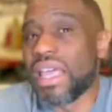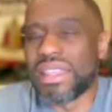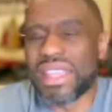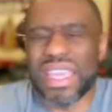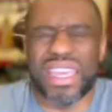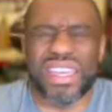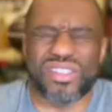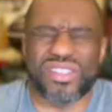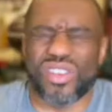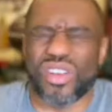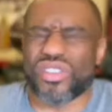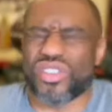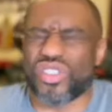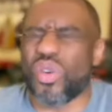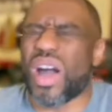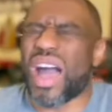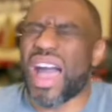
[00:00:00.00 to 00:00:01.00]
that gets y'all
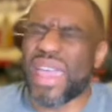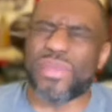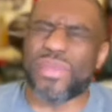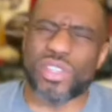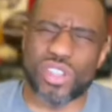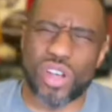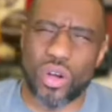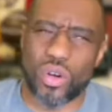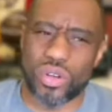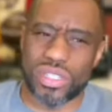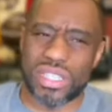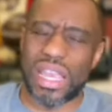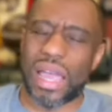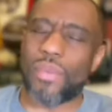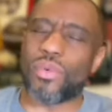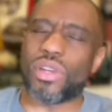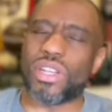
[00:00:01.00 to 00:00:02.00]
so hyped that y'all going to
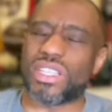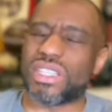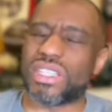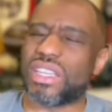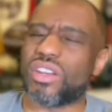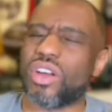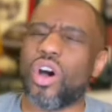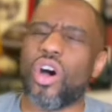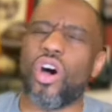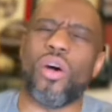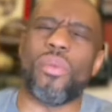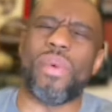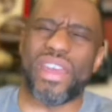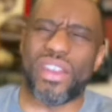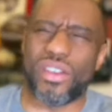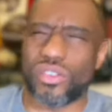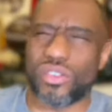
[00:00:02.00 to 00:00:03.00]
say, I'm going to extend all
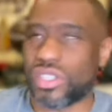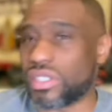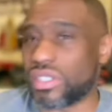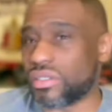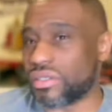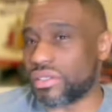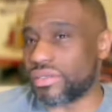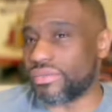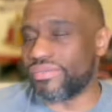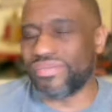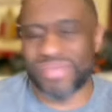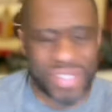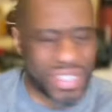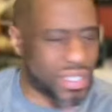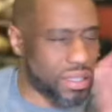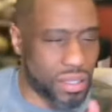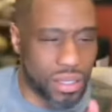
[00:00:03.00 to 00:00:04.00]
my energy to
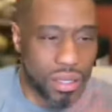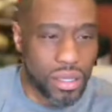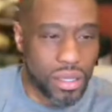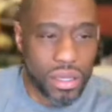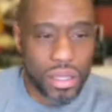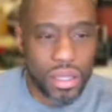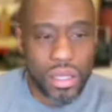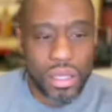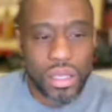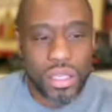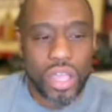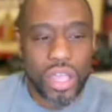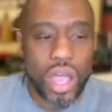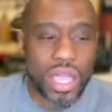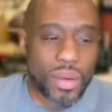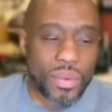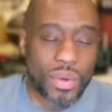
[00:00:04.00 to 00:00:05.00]

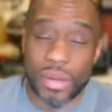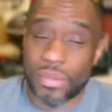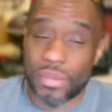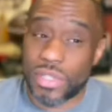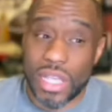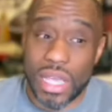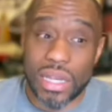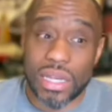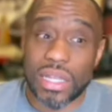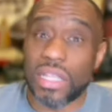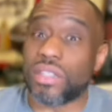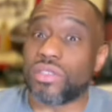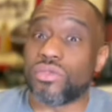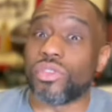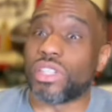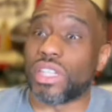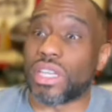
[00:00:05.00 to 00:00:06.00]
y'all get what I'm saying?
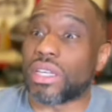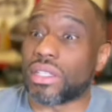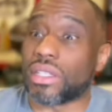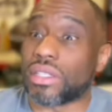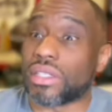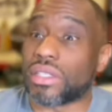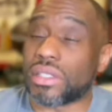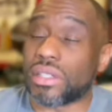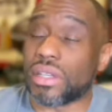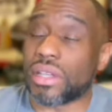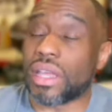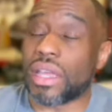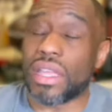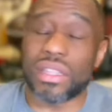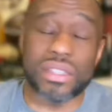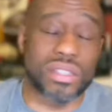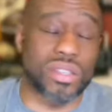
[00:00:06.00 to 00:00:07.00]
It's ridiculous.
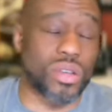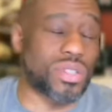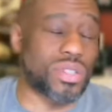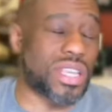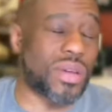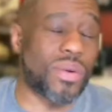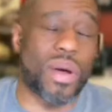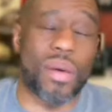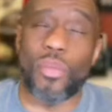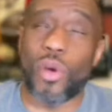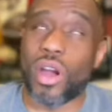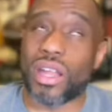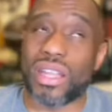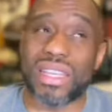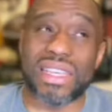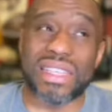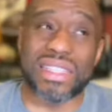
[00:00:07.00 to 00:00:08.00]
And so Saquon
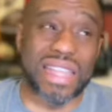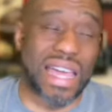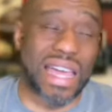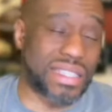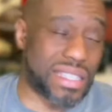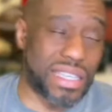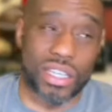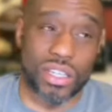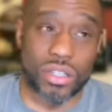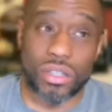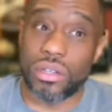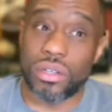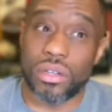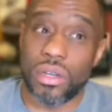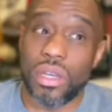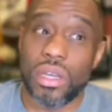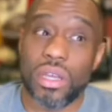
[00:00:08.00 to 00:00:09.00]
Barkley is not
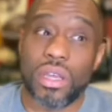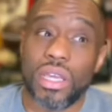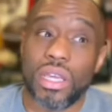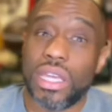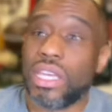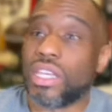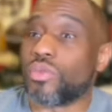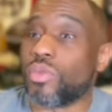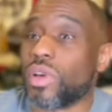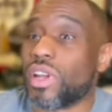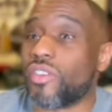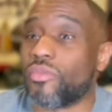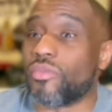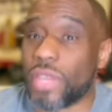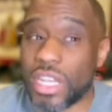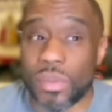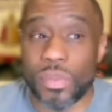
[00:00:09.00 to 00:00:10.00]
singular. He is one
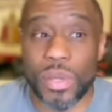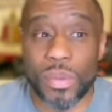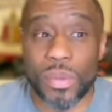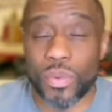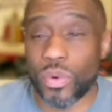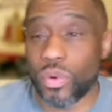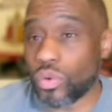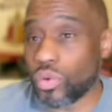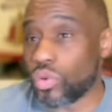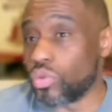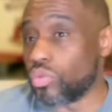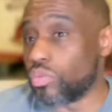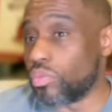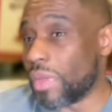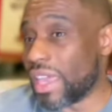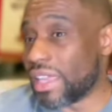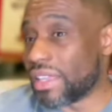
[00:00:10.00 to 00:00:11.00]
of many people who
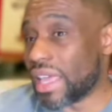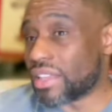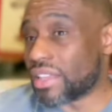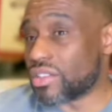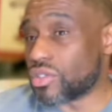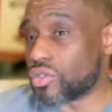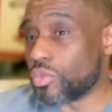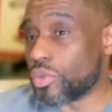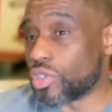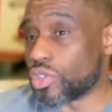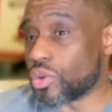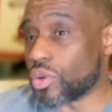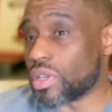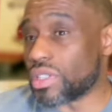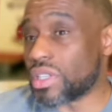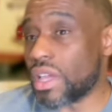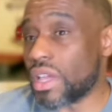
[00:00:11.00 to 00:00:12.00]
made that stupid
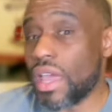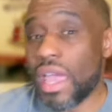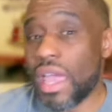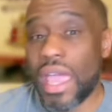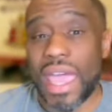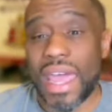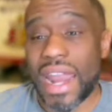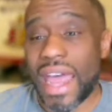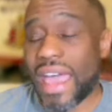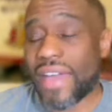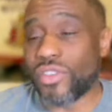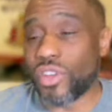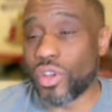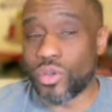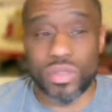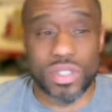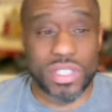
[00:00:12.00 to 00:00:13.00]
choice. And I have
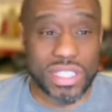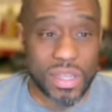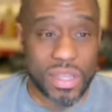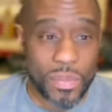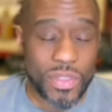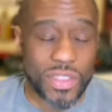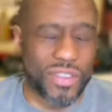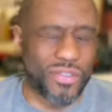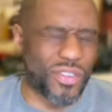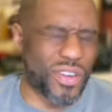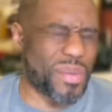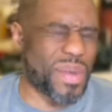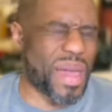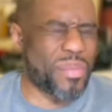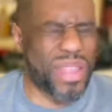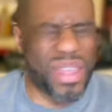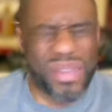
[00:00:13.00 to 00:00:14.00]
no sympathy for
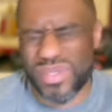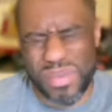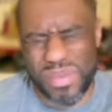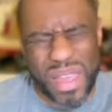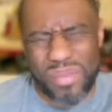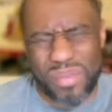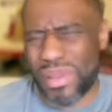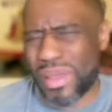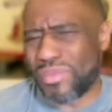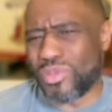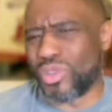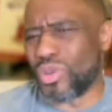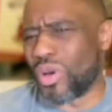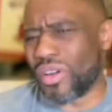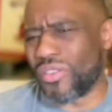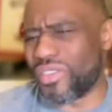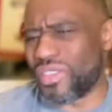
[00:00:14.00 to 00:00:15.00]
him. I somehow blame New
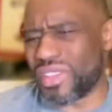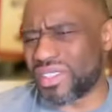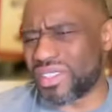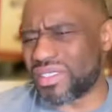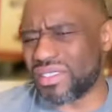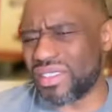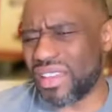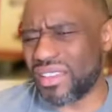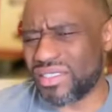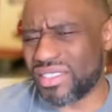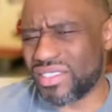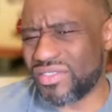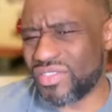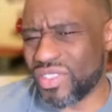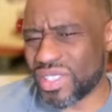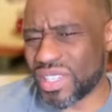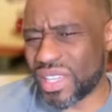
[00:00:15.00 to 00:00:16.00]
York for this. It
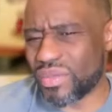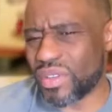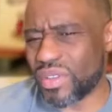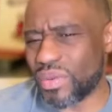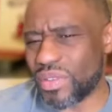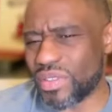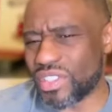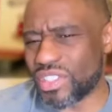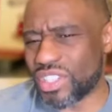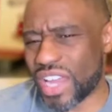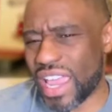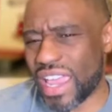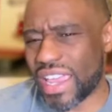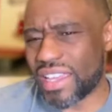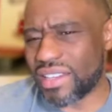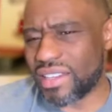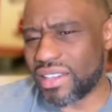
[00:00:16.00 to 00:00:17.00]
just feels like, he's a
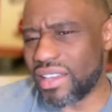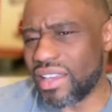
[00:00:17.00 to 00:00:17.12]
giant.